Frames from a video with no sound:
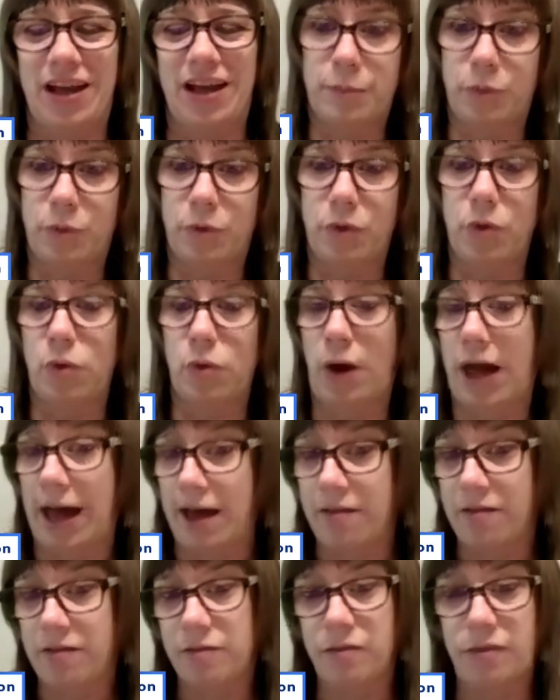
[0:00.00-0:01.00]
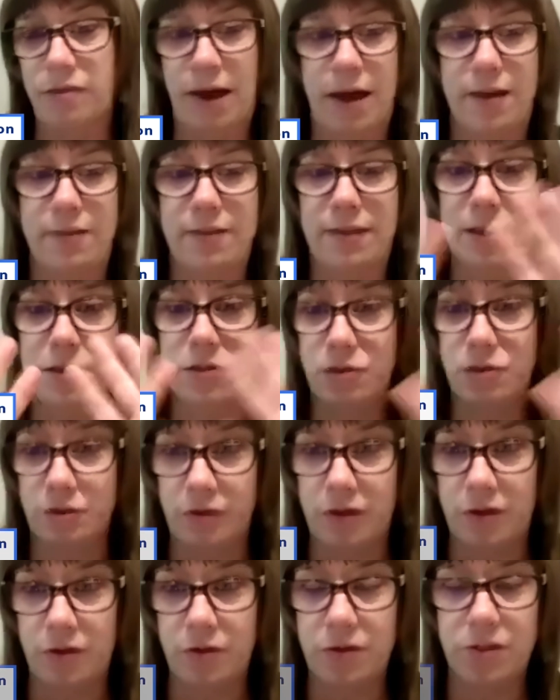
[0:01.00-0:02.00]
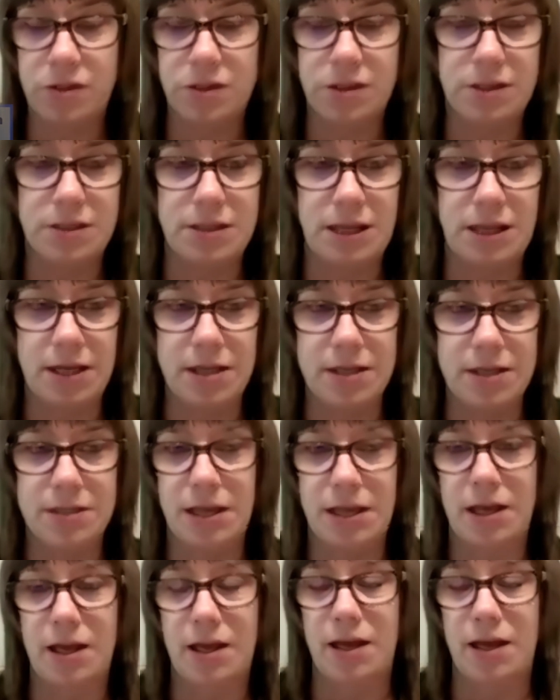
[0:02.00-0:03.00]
People who have had that sort of huge success,